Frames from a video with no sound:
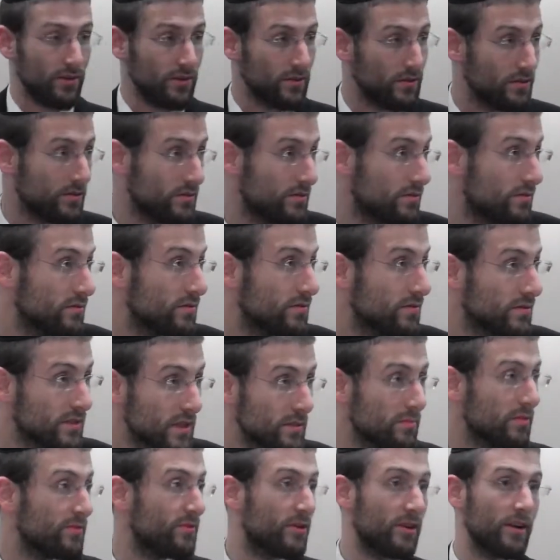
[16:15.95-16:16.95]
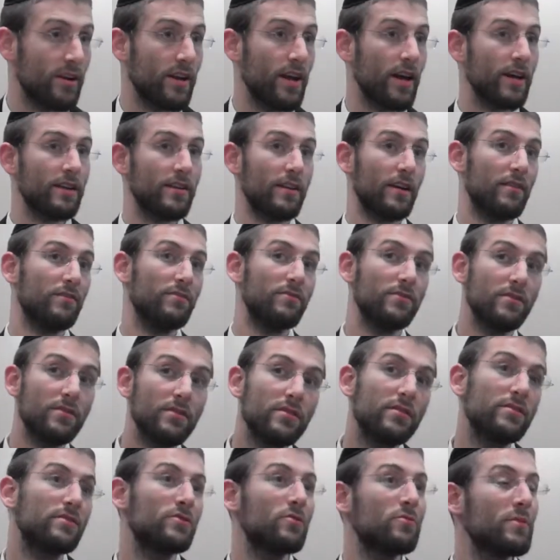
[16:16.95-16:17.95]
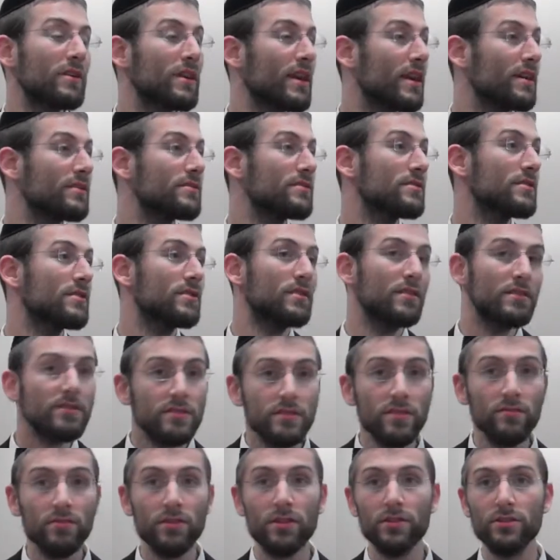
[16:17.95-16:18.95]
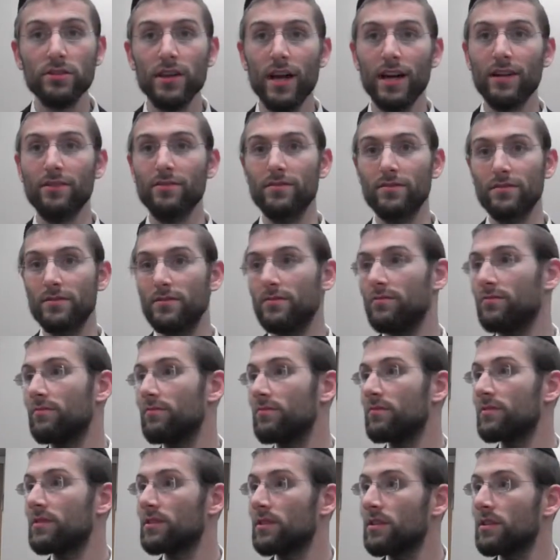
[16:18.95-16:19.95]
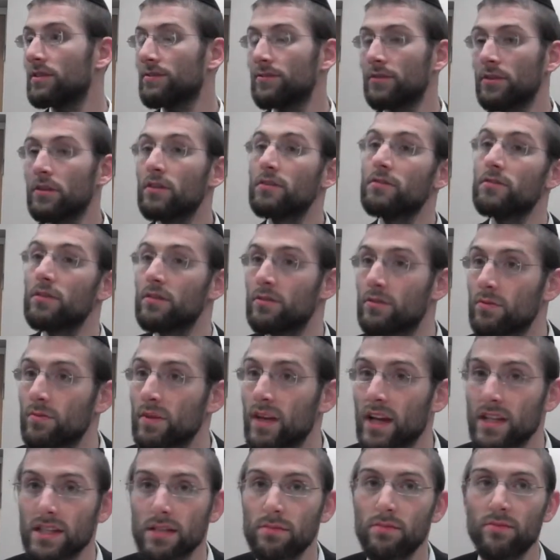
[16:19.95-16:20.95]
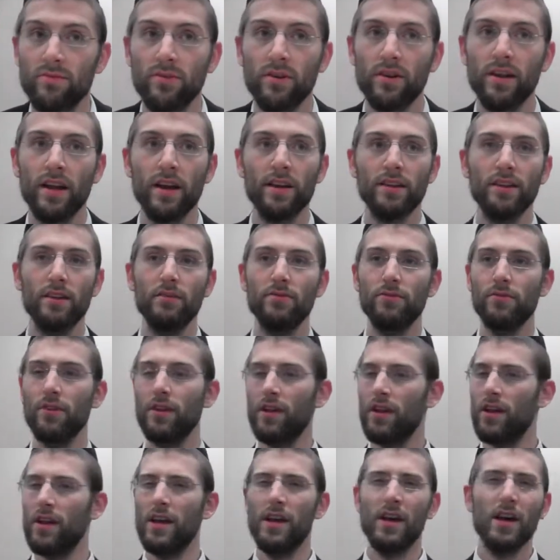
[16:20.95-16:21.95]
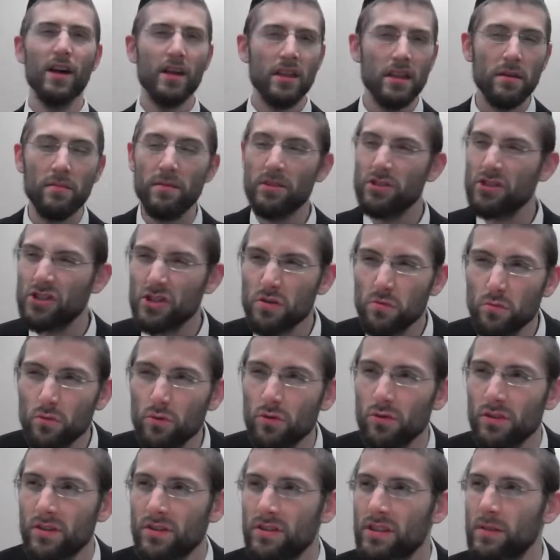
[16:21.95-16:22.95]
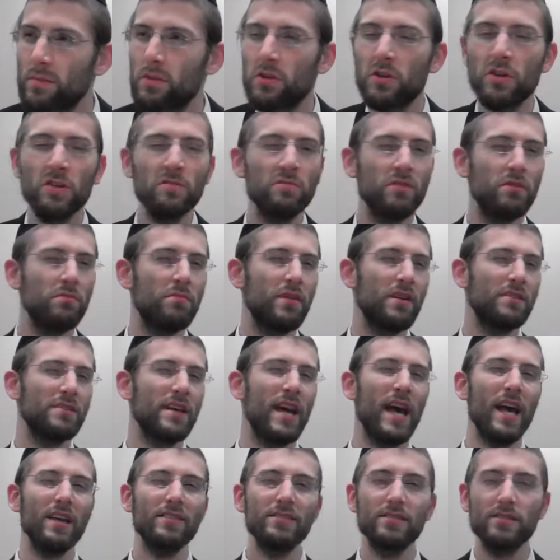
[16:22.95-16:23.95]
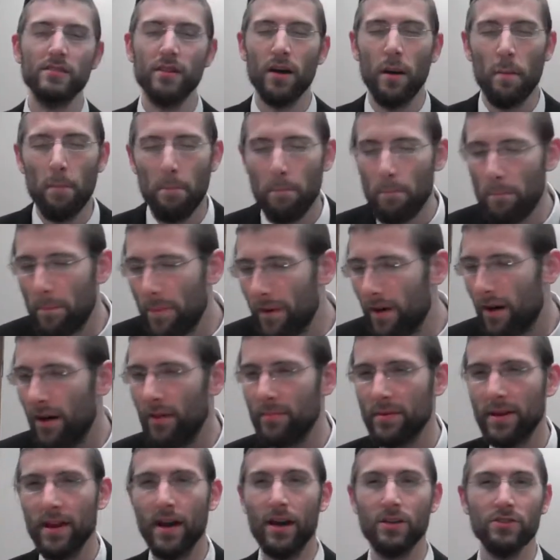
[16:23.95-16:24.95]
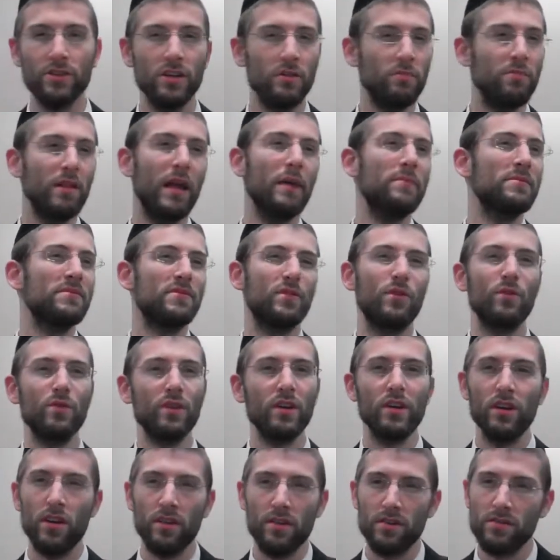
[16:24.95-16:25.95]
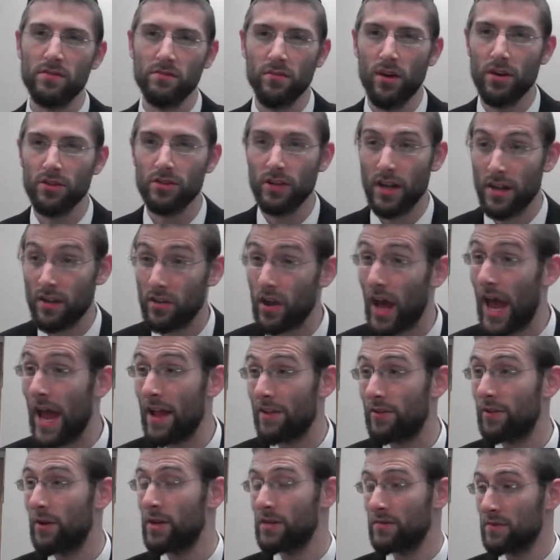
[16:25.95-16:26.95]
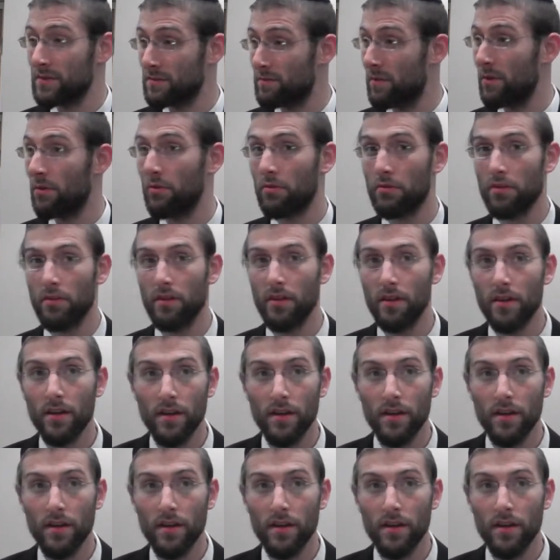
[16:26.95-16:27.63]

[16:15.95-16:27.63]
You say before a nechtav, Asuma can't see. It's nirika shakran, so therefore Asuma can't see before a nechtav. The Bishmul and Simon Kofman Beis asks a bomb kashi blibes tzorchin on this Rosh and Antois is both.